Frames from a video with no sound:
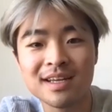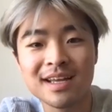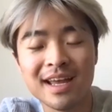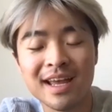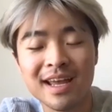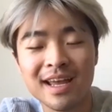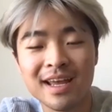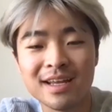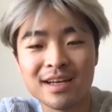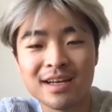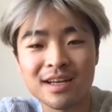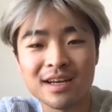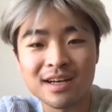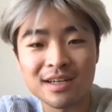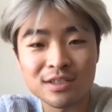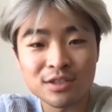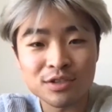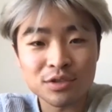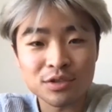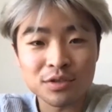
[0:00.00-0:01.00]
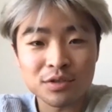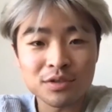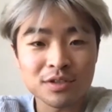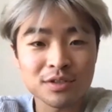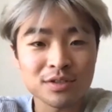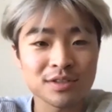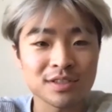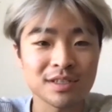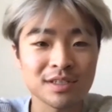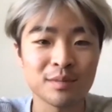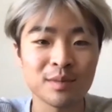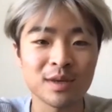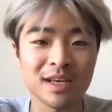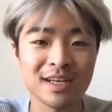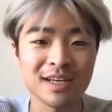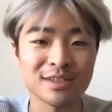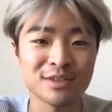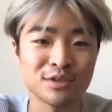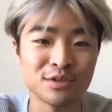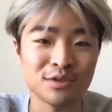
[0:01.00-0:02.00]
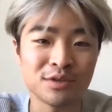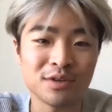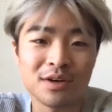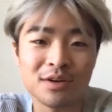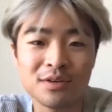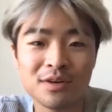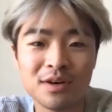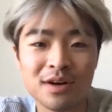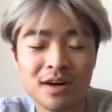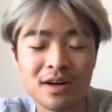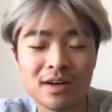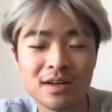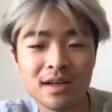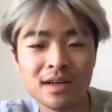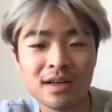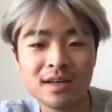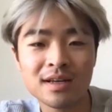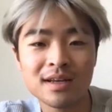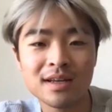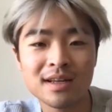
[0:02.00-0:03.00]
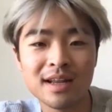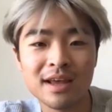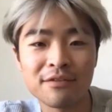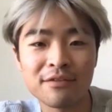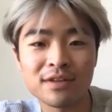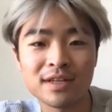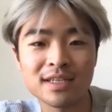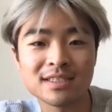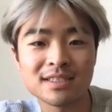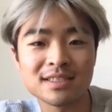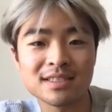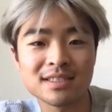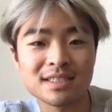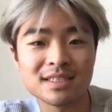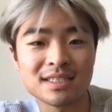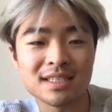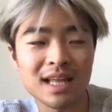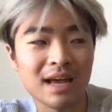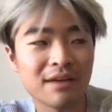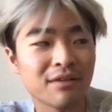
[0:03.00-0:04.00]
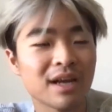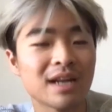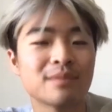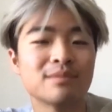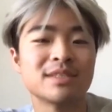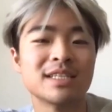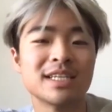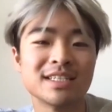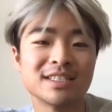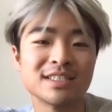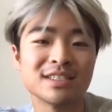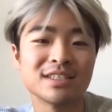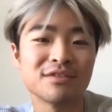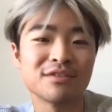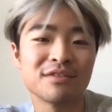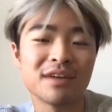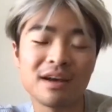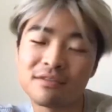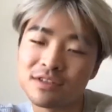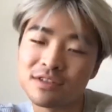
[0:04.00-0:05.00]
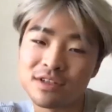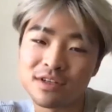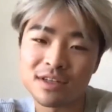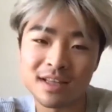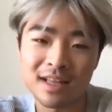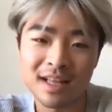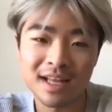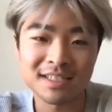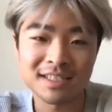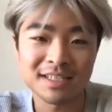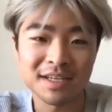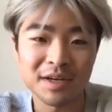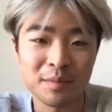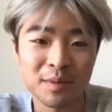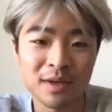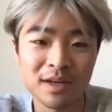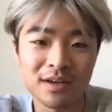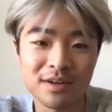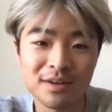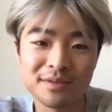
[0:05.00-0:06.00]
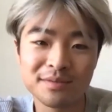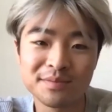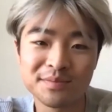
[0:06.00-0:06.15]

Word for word: And uh, soon you'll see me as Zuko on Netflix's live adaptation of Avatar The Last Airbender.